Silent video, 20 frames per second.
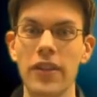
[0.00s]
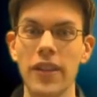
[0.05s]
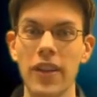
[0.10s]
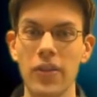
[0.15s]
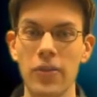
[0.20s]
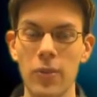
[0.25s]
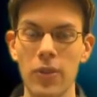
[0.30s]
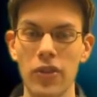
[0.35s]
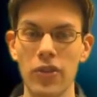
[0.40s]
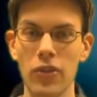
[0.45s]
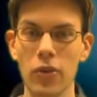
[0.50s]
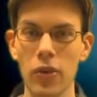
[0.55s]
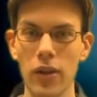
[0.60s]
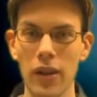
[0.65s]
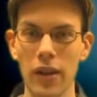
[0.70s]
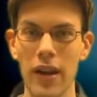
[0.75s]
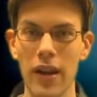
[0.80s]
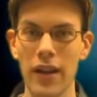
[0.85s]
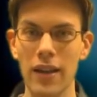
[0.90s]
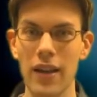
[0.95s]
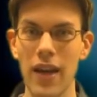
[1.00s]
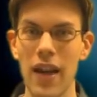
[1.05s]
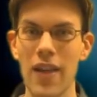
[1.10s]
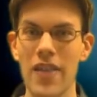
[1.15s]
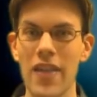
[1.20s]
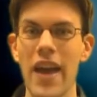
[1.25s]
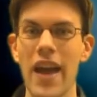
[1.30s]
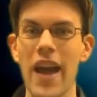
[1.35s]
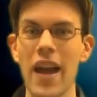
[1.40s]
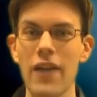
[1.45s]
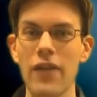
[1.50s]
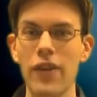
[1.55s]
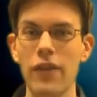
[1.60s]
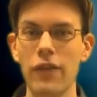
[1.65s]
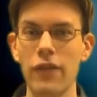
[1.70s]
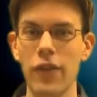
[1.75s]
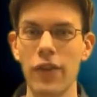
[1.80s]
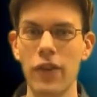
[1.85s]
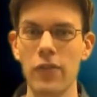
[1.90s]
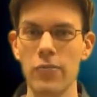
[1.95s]
the Desmond storyline, they have
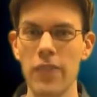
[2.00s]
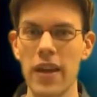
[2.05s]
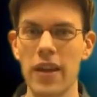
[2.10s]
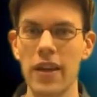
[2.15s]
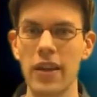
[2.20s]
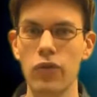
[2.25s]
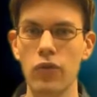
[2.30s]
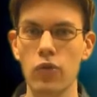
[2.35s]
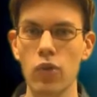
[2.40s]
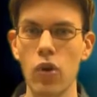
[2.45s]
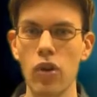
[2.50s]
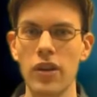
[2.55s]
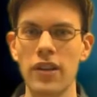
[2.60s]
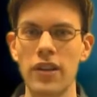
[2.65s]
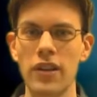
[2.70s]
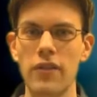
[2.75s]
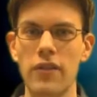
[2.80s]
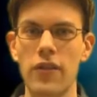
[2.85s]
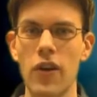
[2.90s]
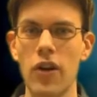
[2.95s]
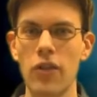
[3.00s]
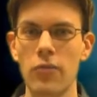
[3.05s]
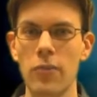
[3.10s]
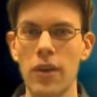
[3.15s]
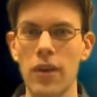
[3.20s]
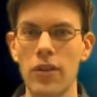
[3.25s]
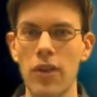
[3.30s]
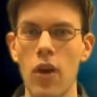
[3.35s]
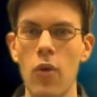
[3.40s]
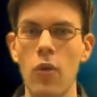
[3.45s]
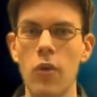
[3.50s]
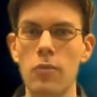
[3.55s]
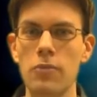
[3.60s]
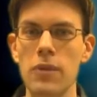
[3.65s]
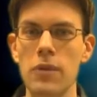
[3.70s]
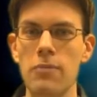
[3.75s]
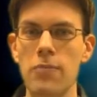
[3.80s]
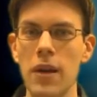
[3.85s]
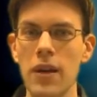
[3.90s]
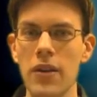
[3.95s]
confirmed that his role and involvement will
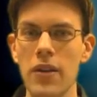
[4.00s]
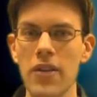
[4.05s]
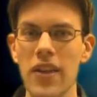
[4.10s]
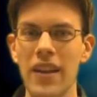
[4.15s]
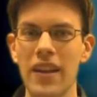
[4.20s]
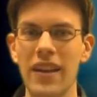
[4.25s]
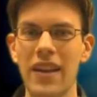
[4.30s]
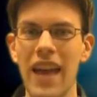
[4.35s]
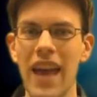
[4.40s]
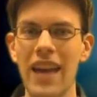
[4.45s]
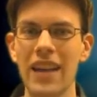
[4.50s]
be bigger than in